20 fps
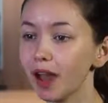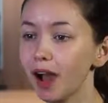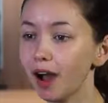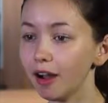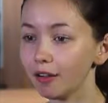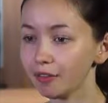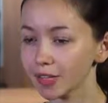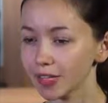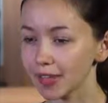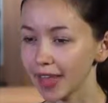
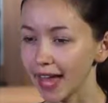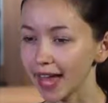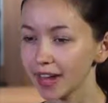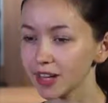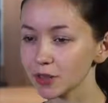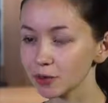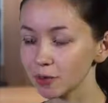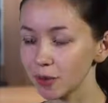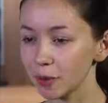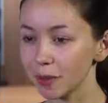After
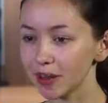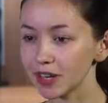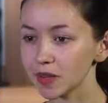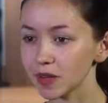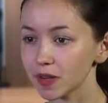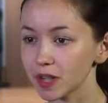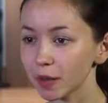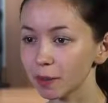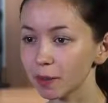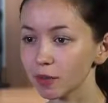that, we went
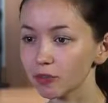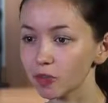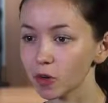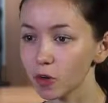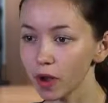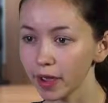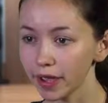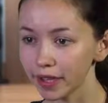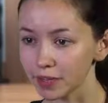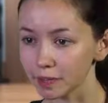to a couple of
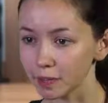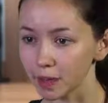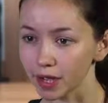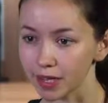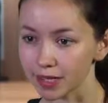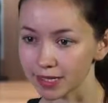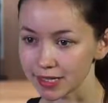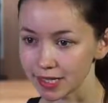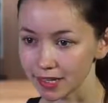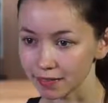quiet
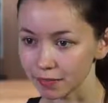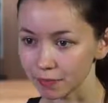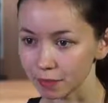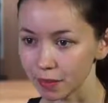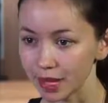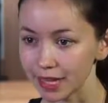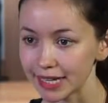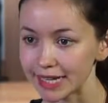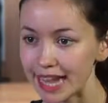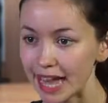bars in
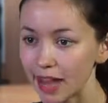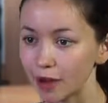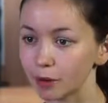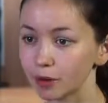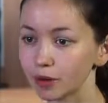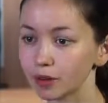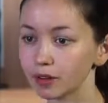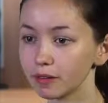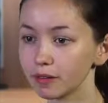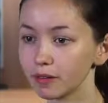my
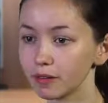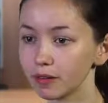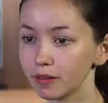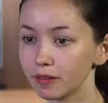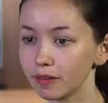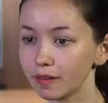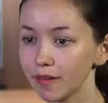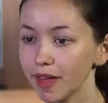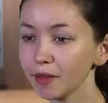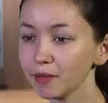town.
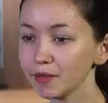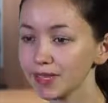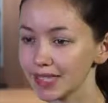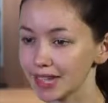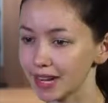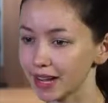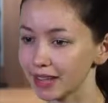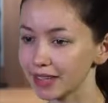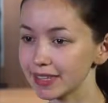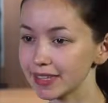That was
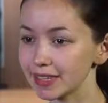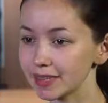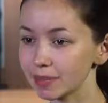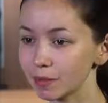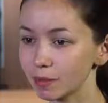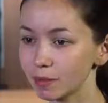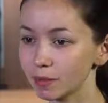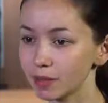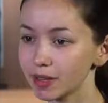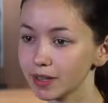nice,
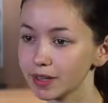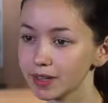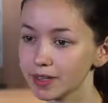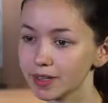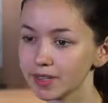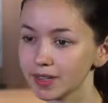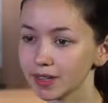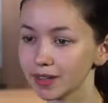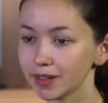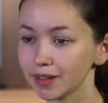
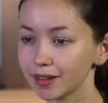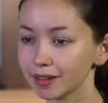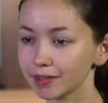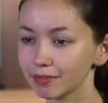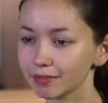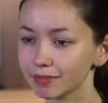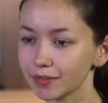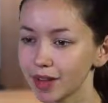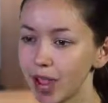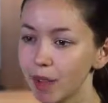because
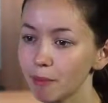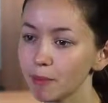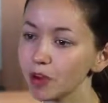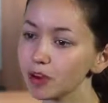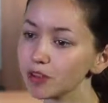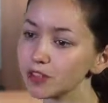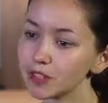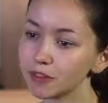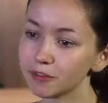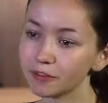I'm
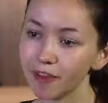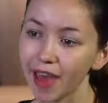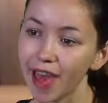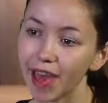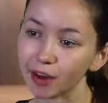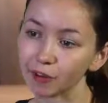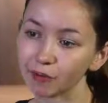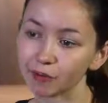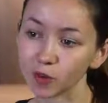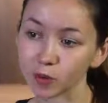not a
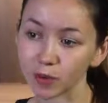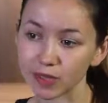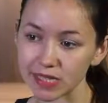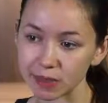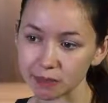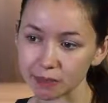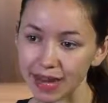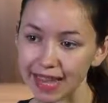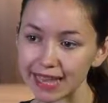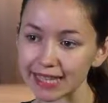fan of
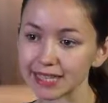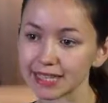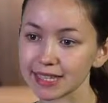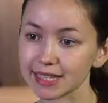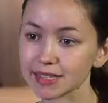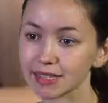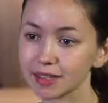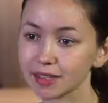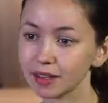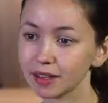noisy
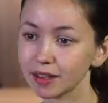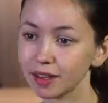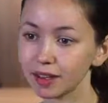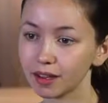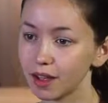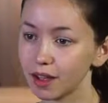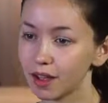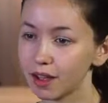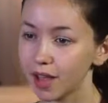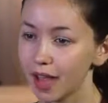places.
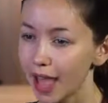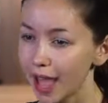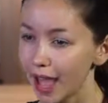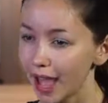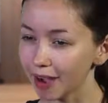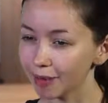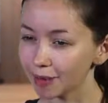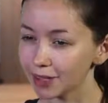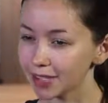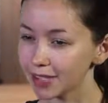
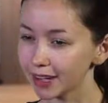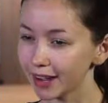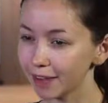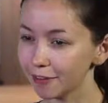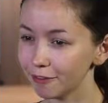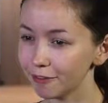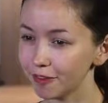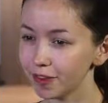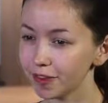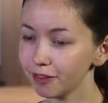How did
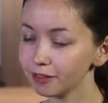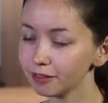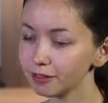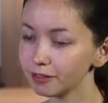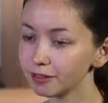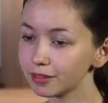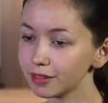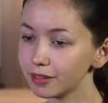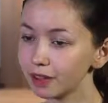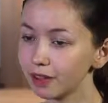I feel?